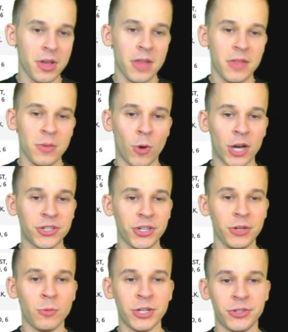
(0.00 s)
The
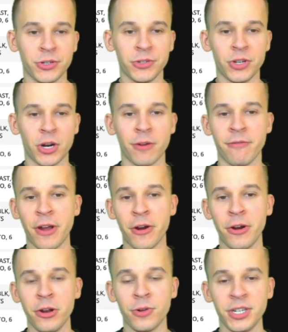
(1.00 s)
Washington Wizards are a
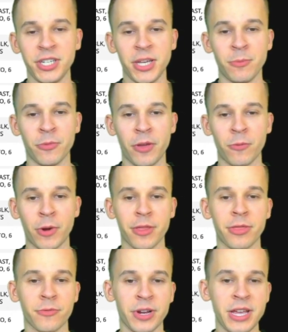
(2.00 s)
very annoying team where they run a
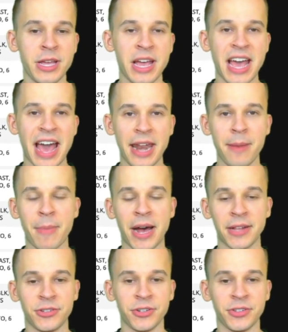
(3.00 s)
three-headed monster at